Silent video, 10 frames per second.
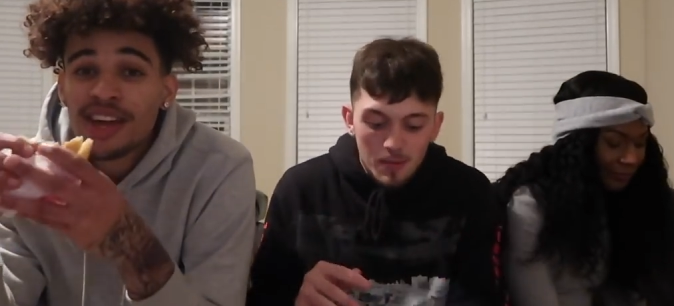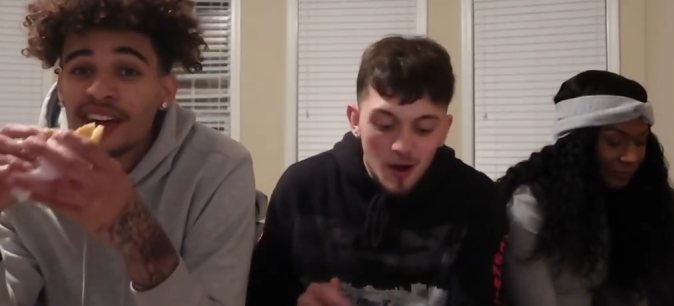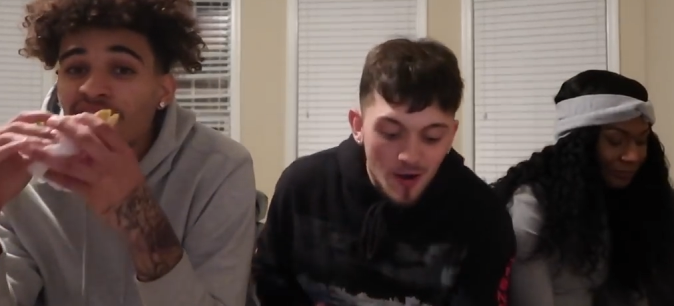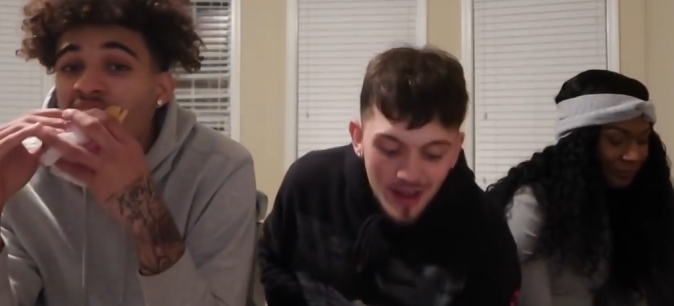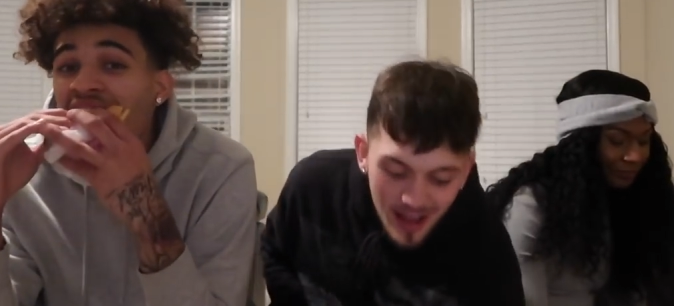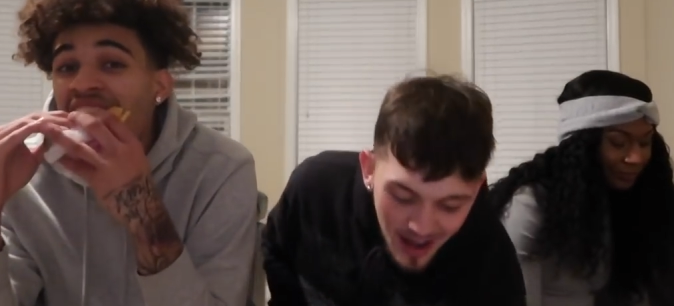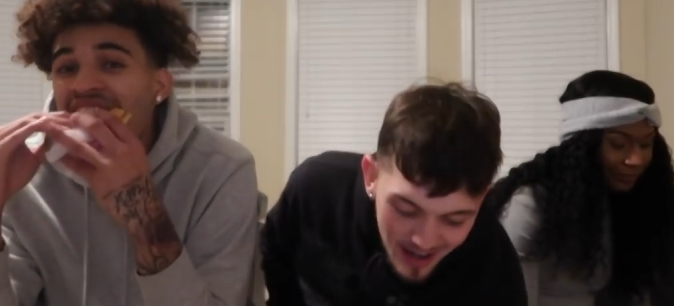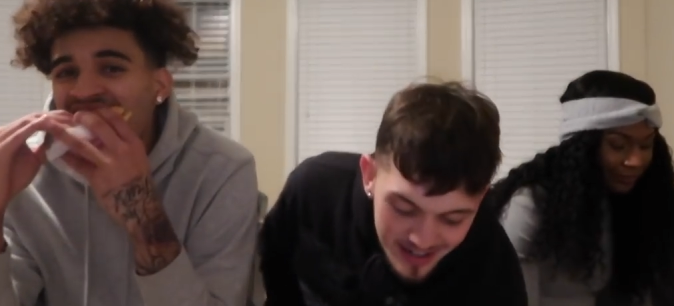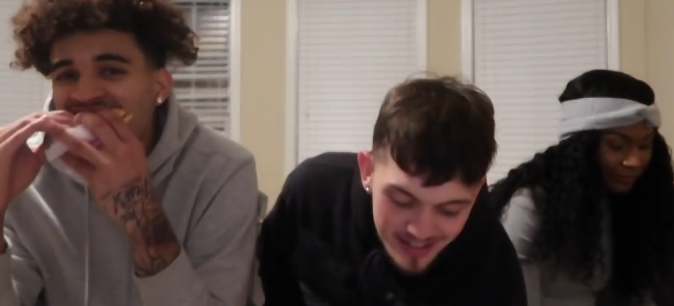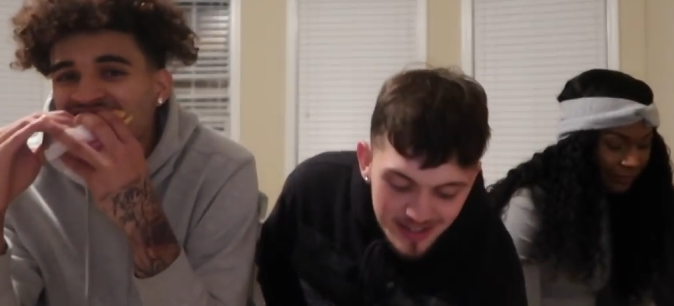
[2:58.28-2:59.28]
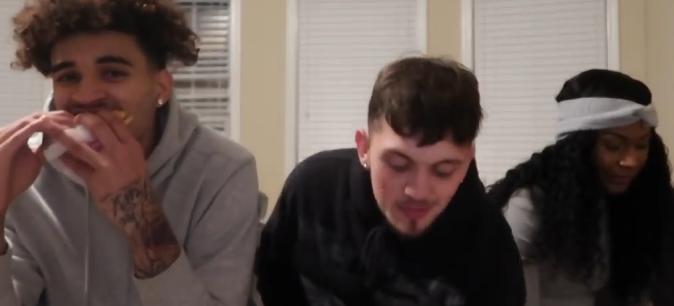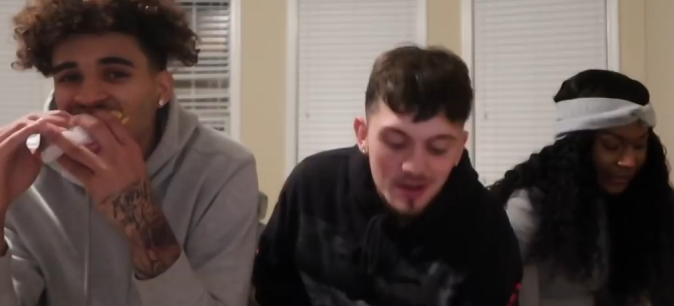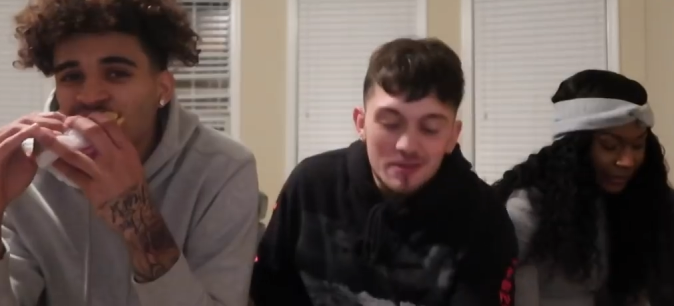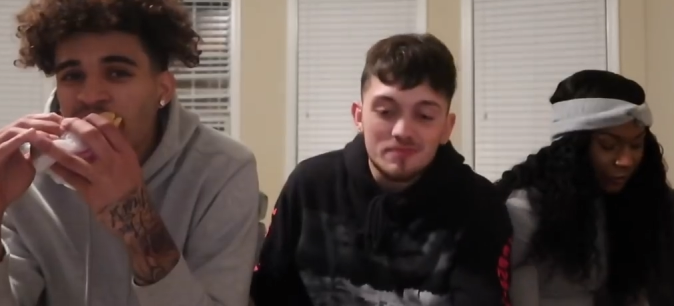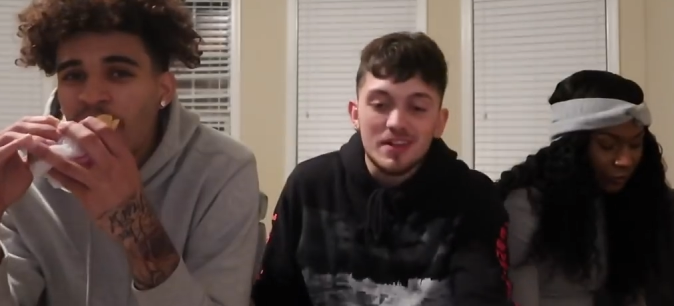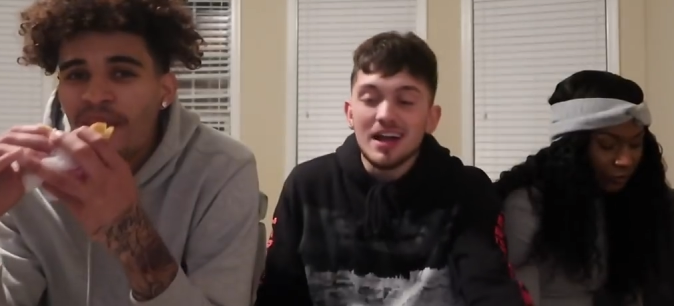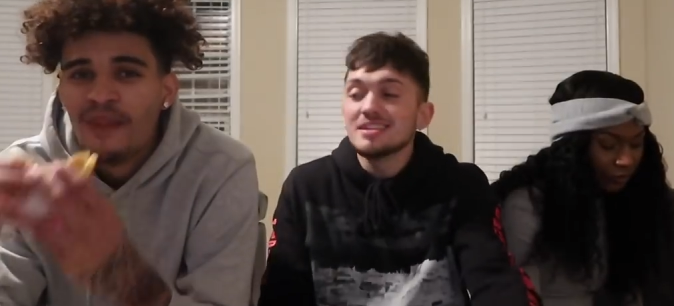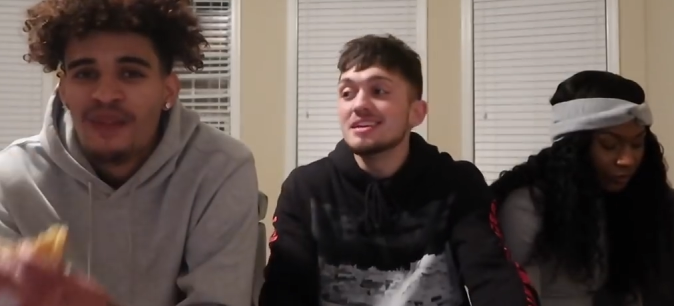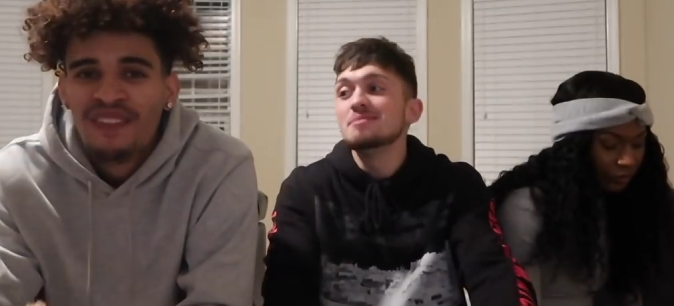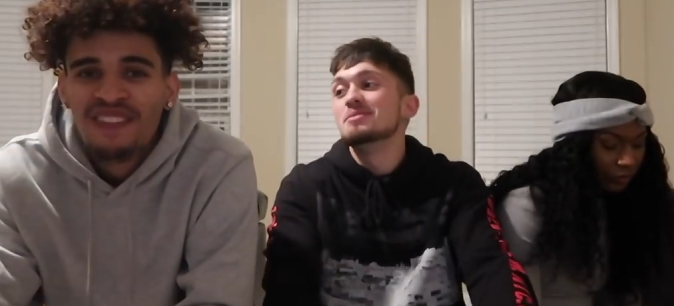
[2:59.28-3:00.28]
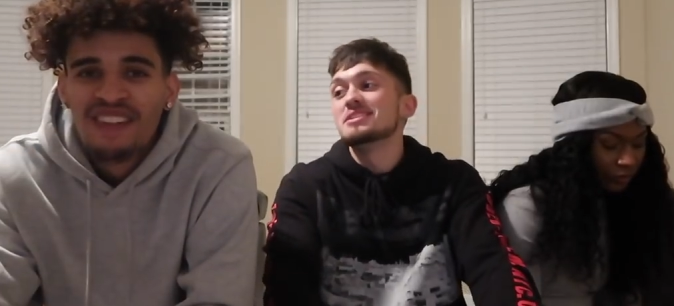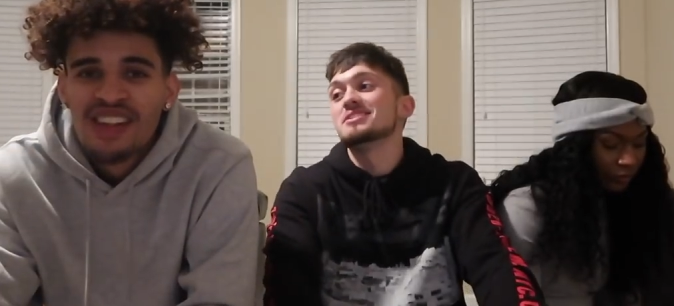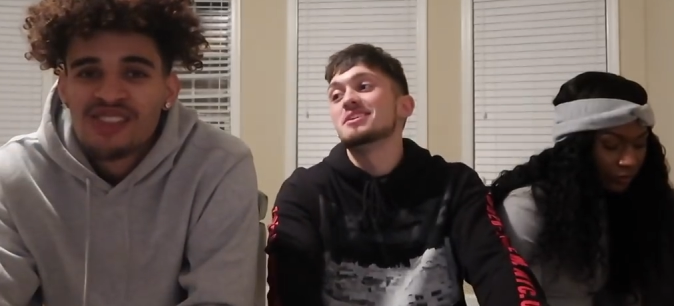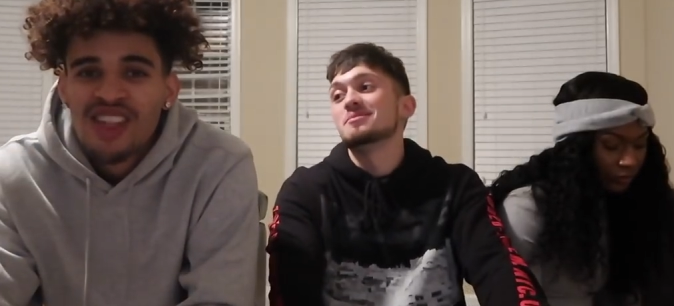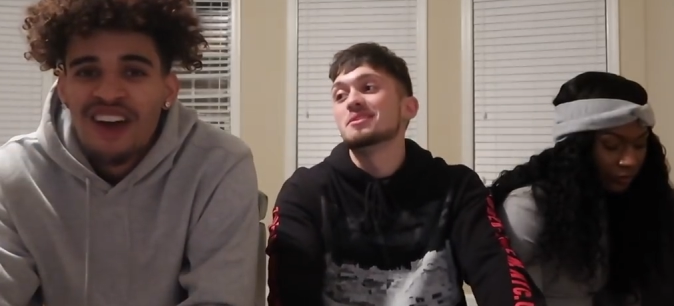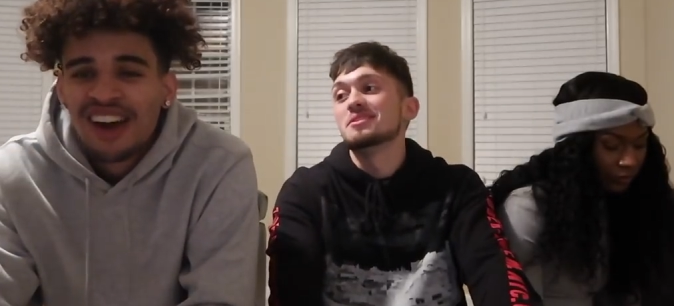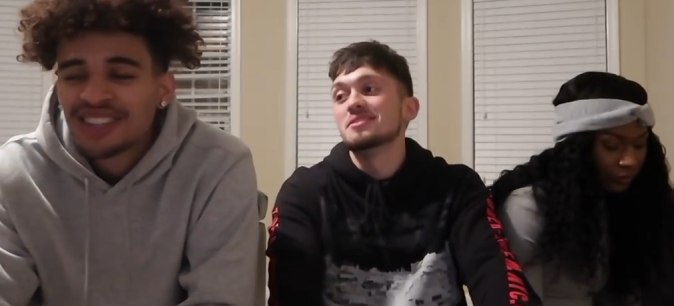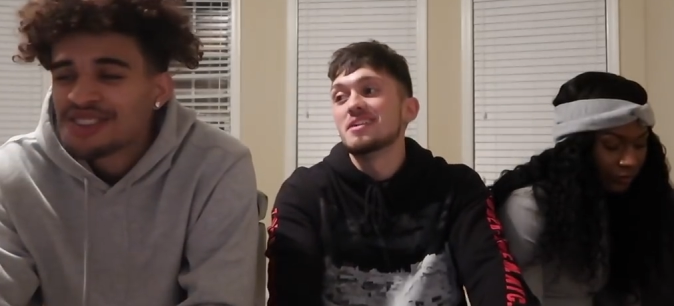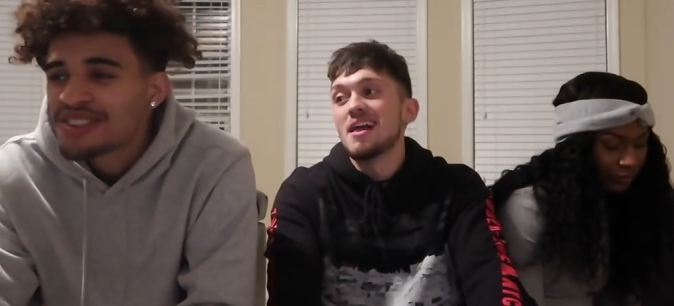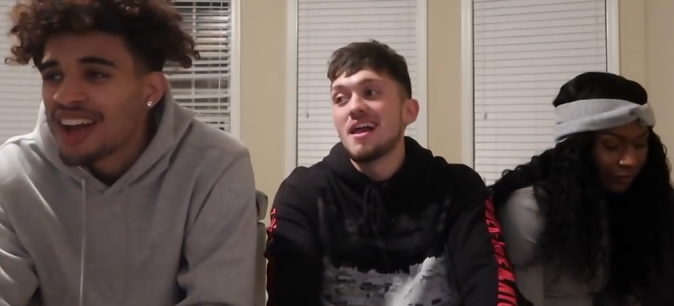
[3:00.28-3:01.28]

Speaker 1: glad. Bro, honestly, bro, I did miss y'all, bro. I'm